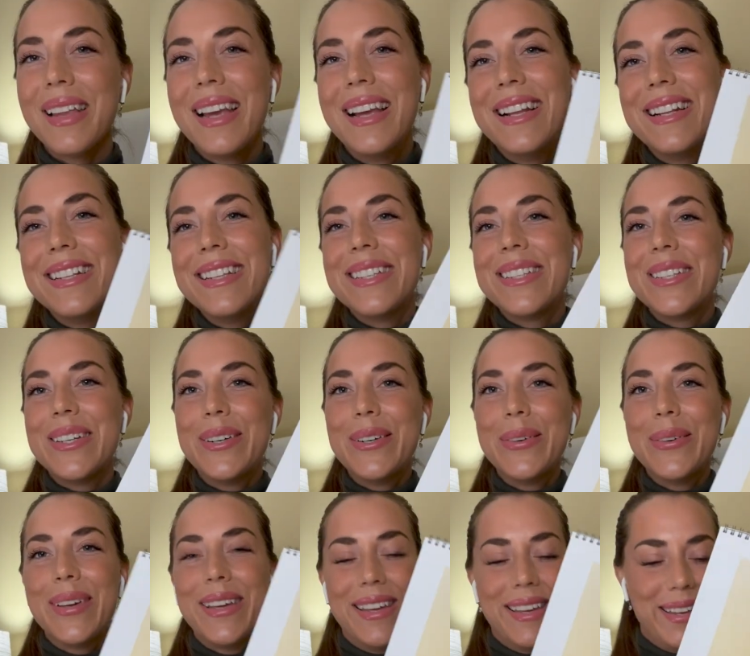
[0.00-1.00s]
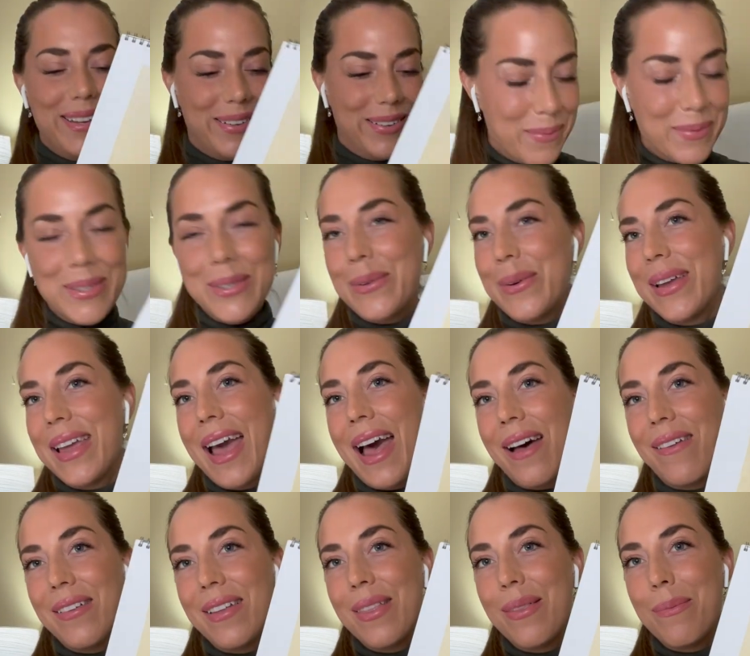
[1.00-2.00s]
It's so cute. So I
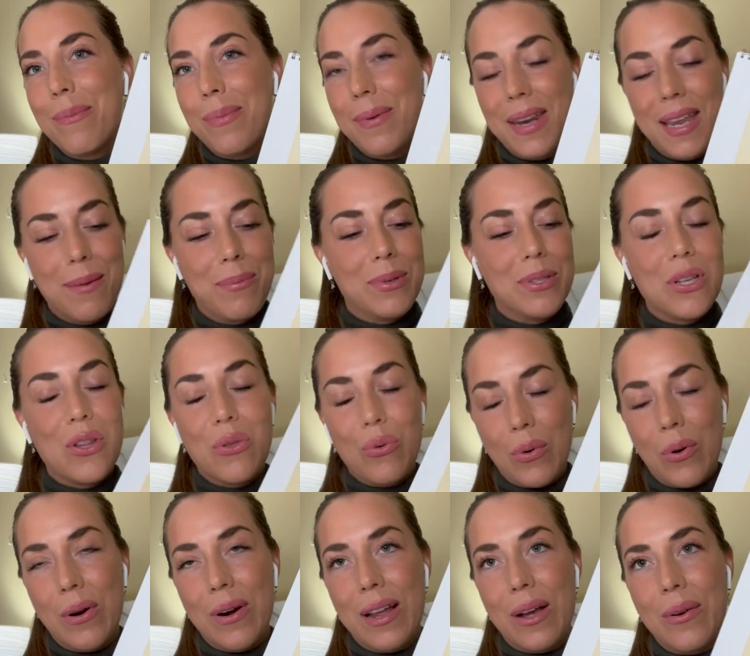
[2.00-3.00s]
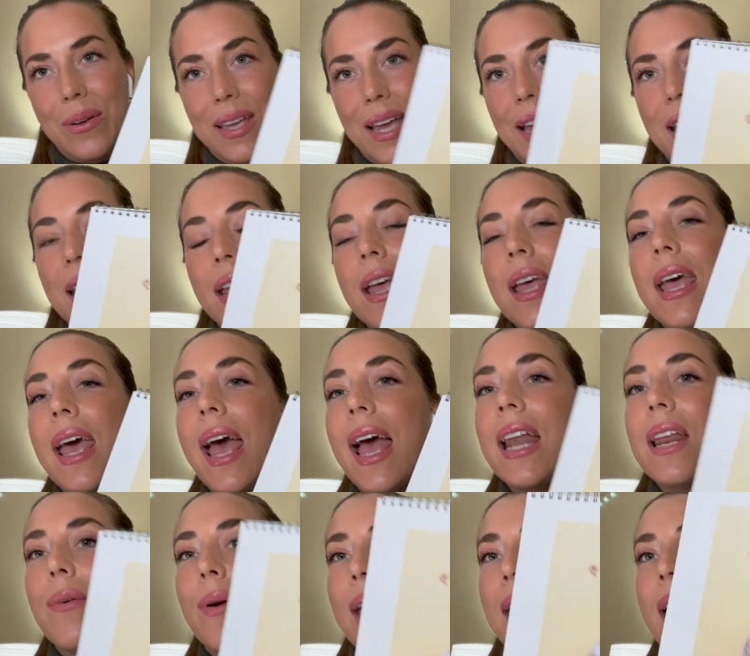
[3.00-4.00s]
haven't been able to throw it out yet.
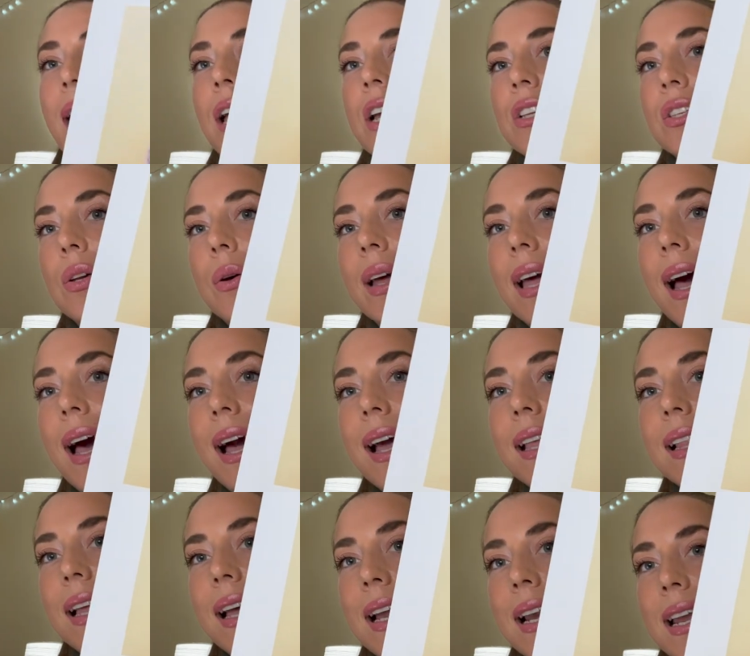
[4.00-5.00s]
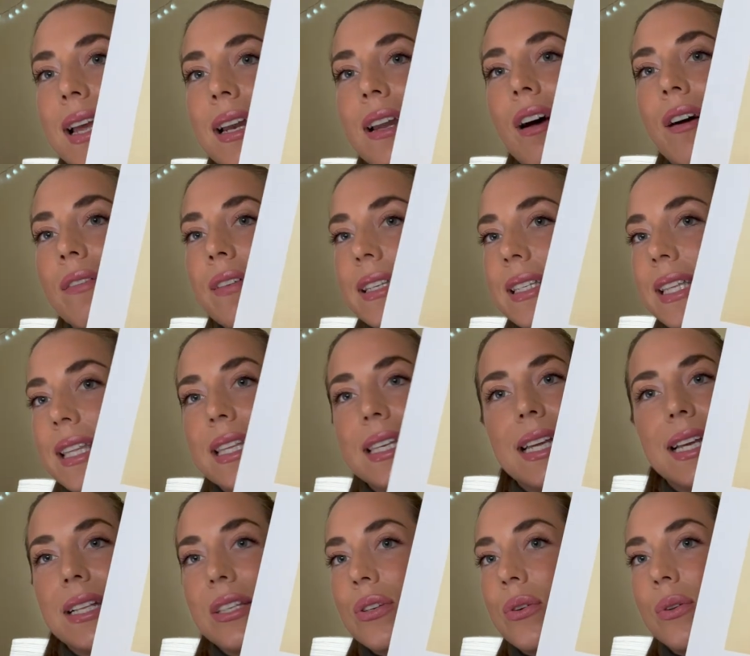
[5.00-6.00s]
Anyway, so I highlighted, obviously the
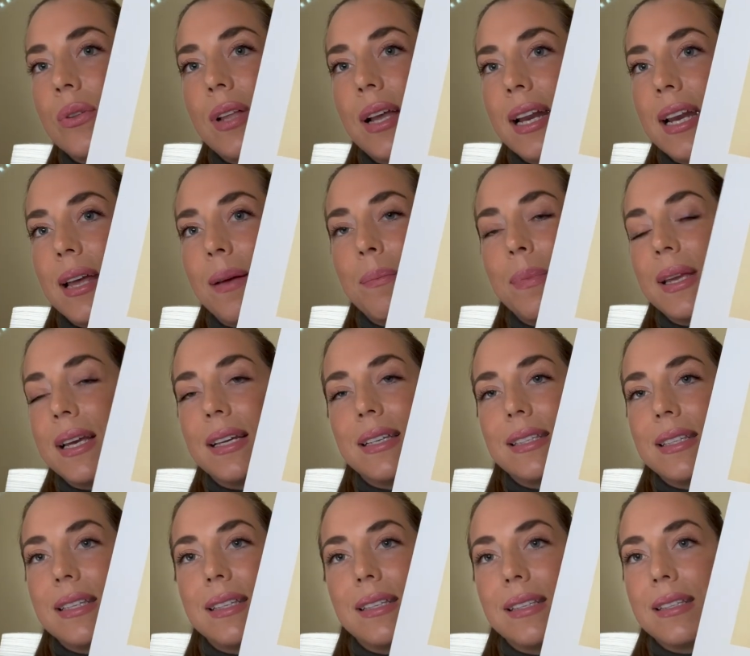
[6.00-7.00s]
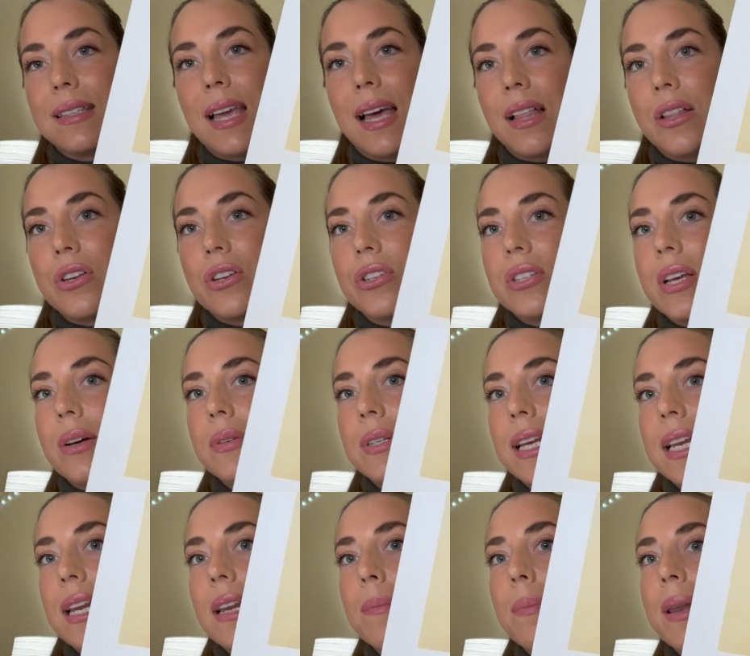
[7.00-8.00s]
dates don't line up because this calendar is
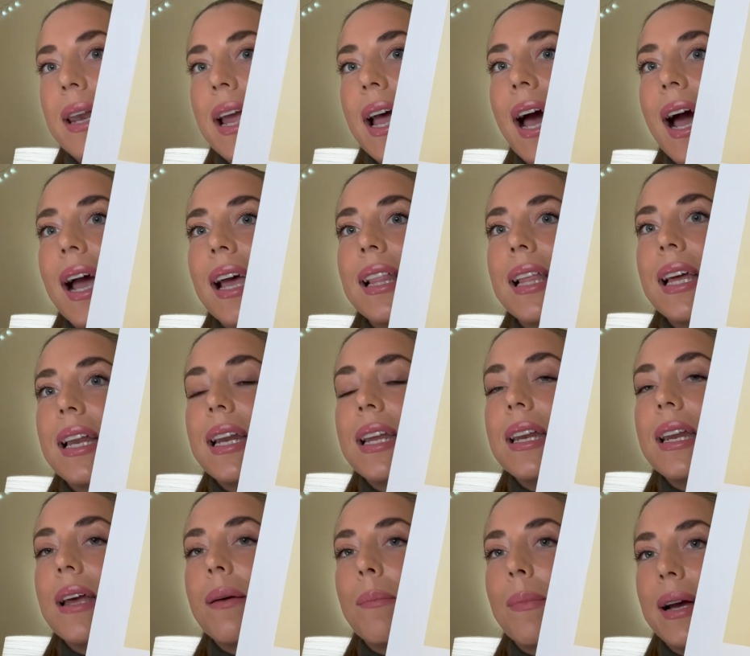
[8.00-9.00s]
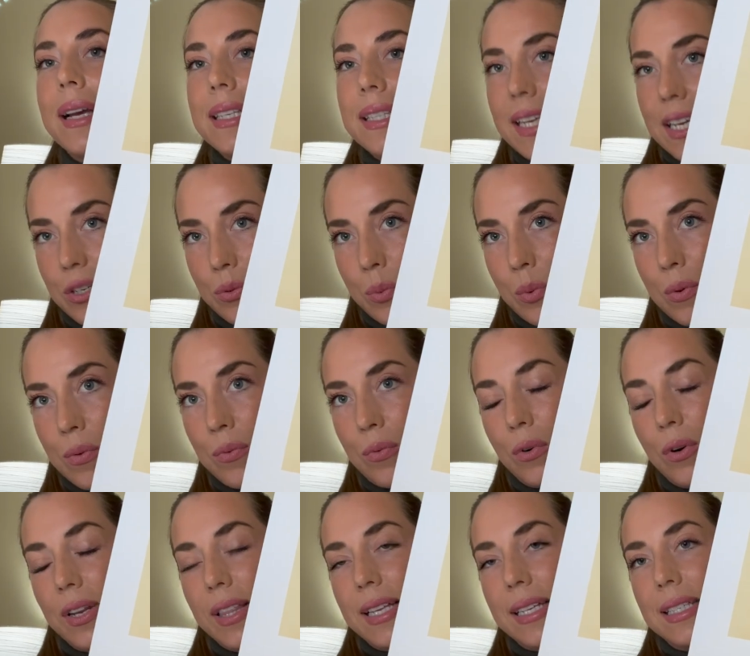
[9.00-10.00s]
outdated, but I highlighted my schedule
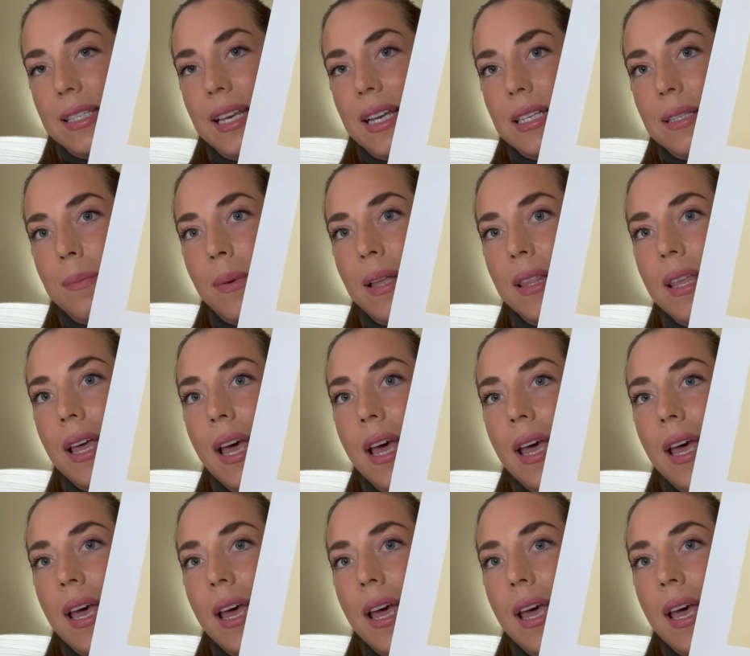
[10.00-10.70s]
for this next month.